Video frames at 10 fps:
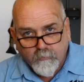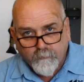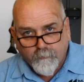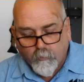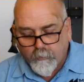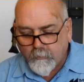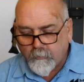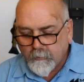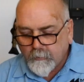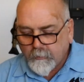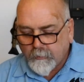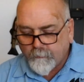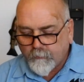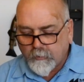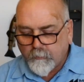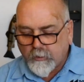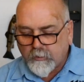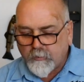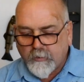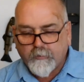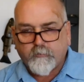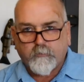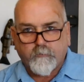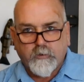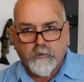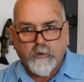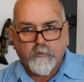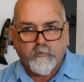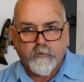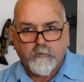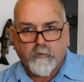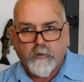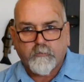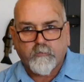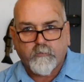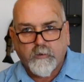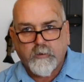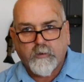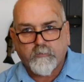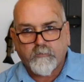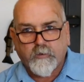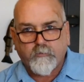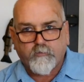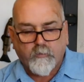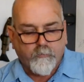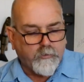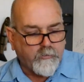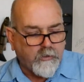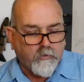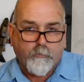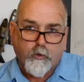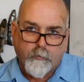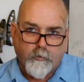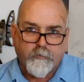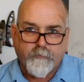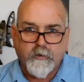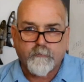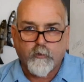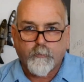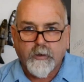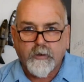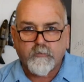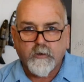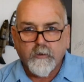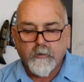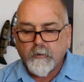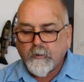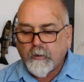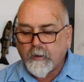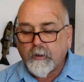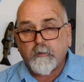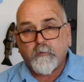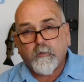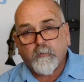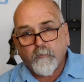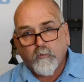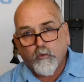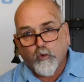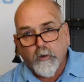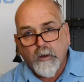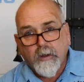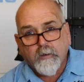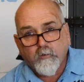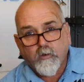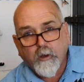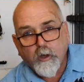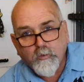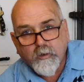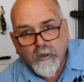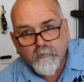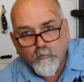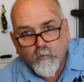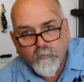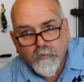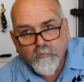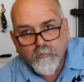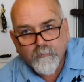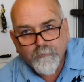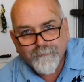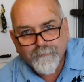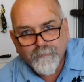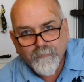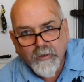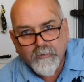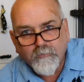them for you. If you've got any recommendations for videos that you'd like to see, as I say, drop them in there or put them on the Facebook page. And good luck. I hope you catch more fish. Thanks,